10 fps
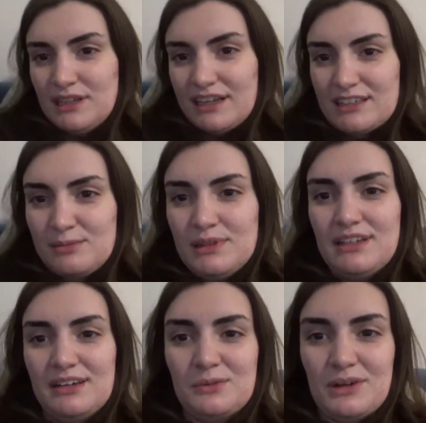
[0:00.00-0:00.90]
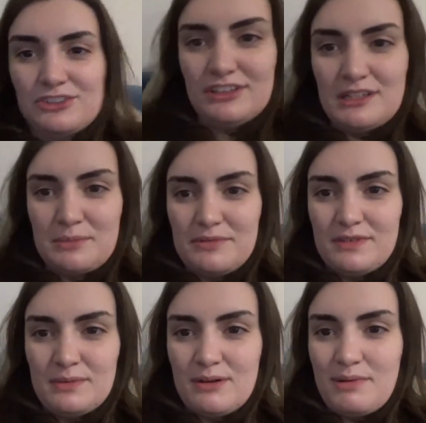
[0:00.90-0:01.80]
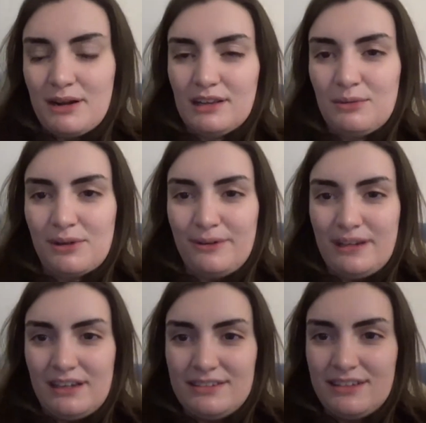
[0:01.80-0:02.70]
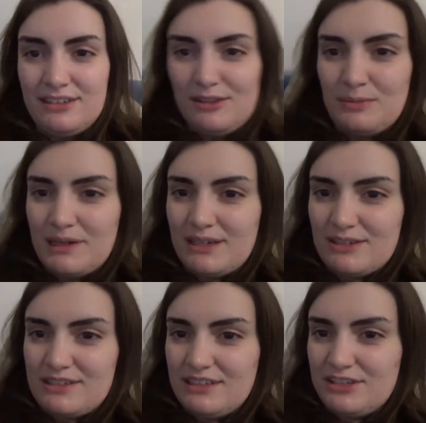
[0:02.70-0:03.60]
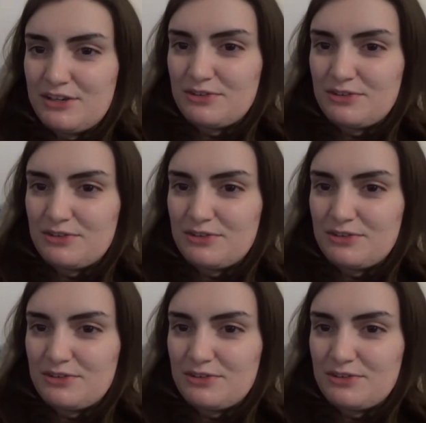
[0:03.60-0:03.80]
like to be done watching this movie, but apparently we're going to continue. But here's CJ's